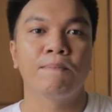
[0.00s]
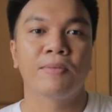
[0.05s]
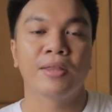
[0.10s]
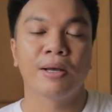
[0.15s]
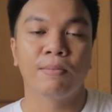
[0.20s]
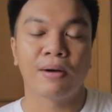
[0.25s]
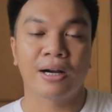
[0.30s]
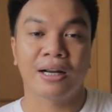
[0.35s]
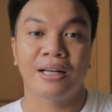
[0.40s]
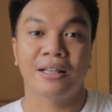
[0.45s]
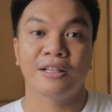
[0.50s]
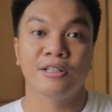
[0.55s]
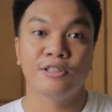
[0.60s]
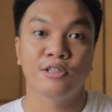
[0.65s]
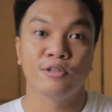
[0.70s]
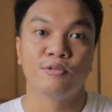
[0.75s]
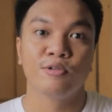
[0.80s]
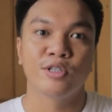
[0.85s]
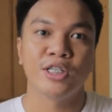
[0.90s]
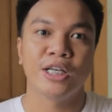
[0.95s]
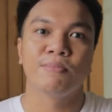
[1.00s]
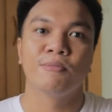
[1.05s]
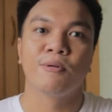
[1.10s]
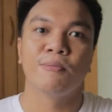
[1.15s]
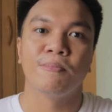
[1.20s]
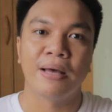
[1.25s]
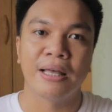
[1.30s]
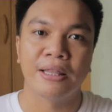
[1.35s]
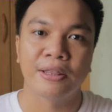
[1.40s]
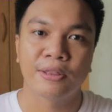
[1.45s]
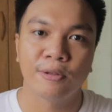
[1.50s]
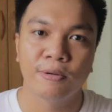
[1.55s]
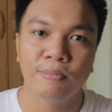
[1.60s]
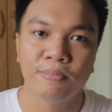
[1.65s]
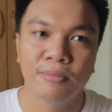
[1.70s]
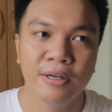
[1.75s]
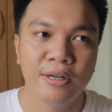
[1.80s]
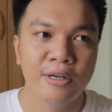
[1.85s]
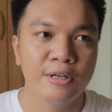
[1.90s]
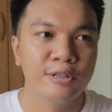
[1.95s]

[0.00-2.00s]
the market is losing momentum,